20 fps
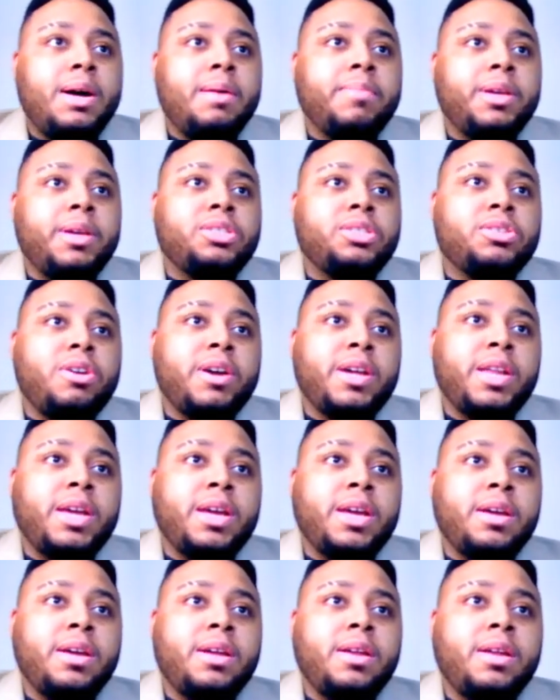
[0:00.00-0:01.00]
It's
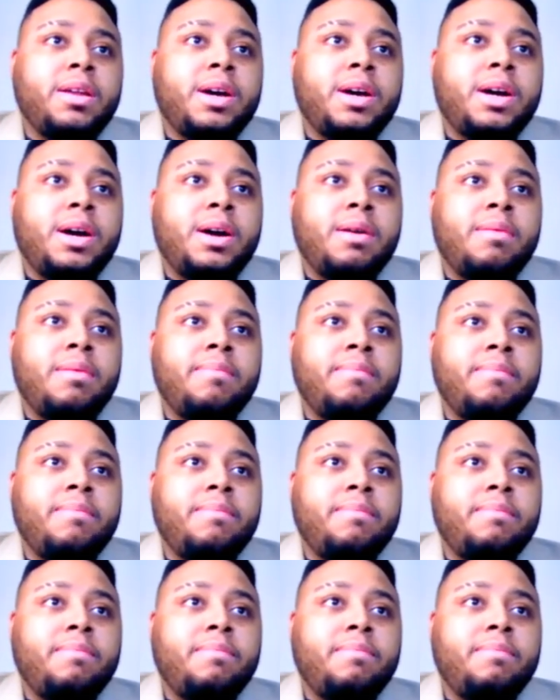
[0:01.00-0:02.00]
targeting the
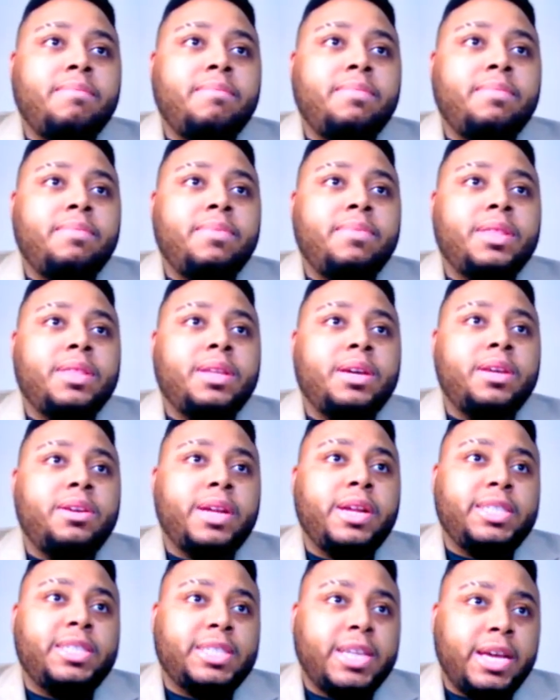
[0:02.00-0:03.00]

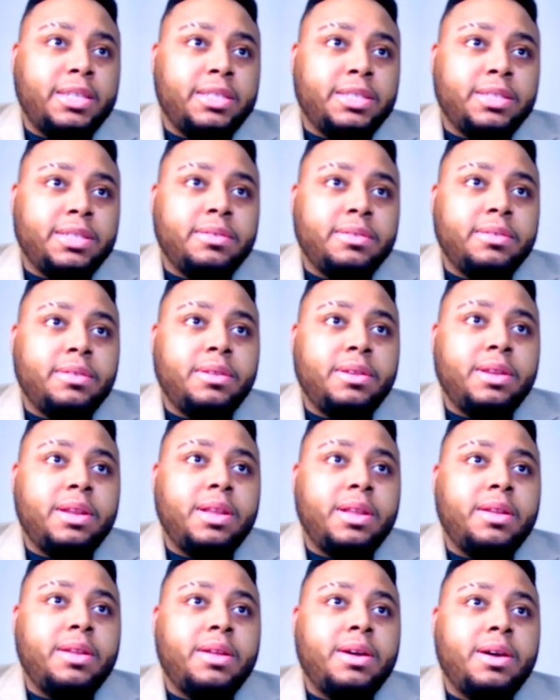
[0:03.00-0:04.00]
United States,
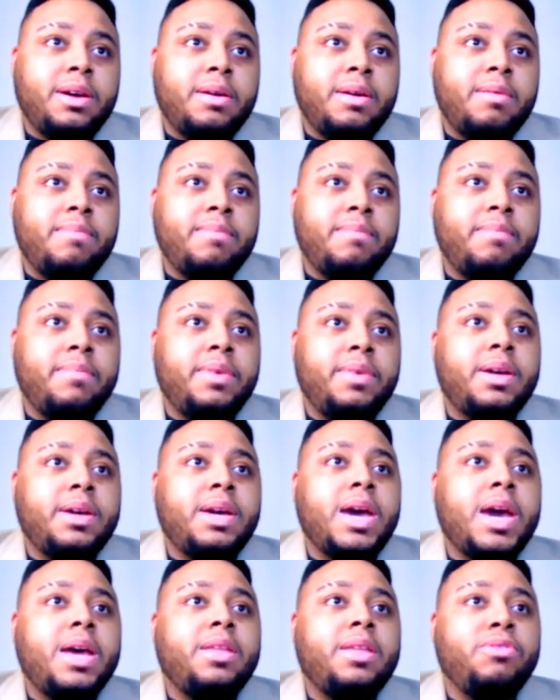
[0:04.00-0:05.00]

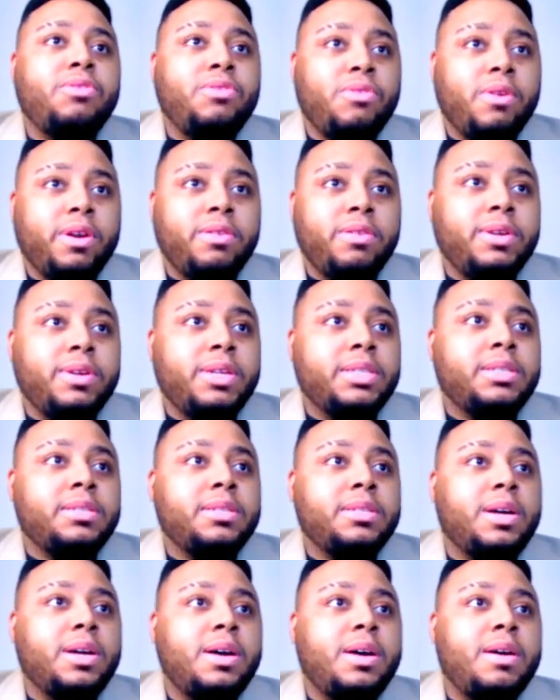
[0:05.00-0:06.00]
New York, US,
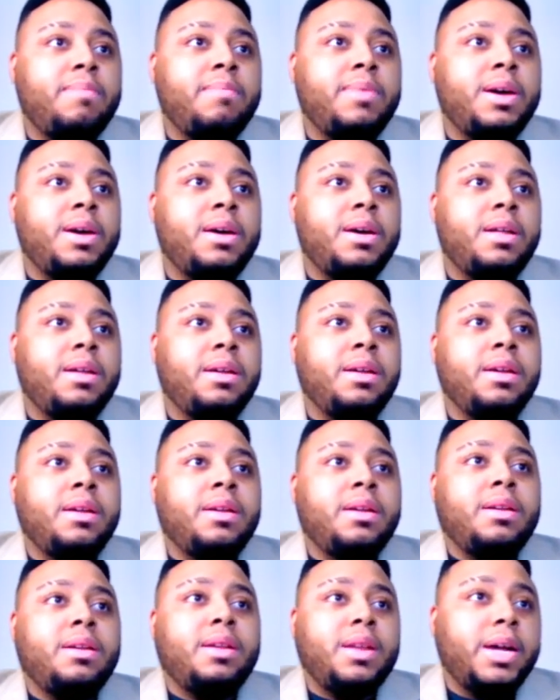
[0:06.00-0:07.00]

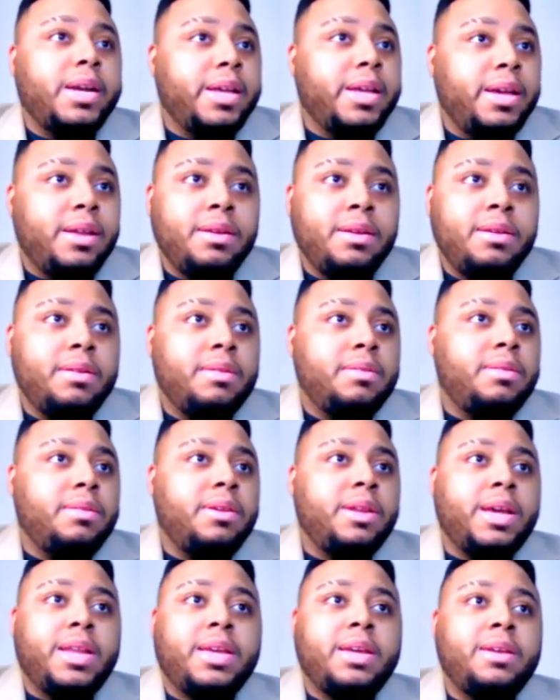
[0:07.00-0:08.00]
London,
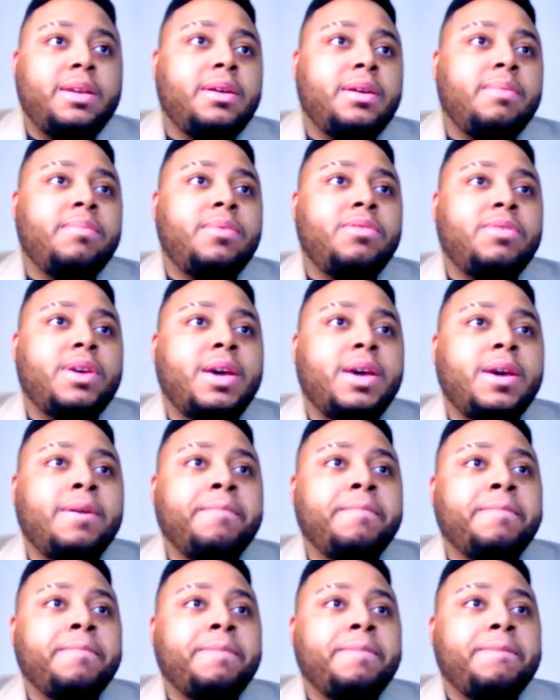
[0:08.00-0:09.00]
United Kingdom, UK,
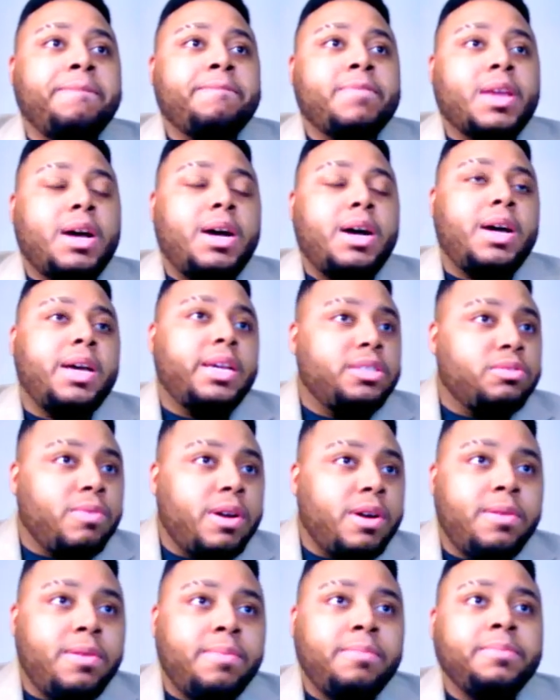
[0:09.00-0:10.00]

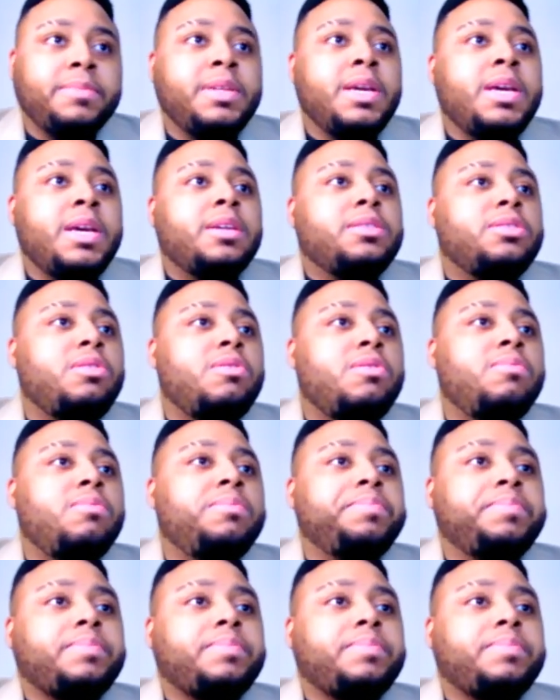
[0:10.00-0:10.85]
Israel. So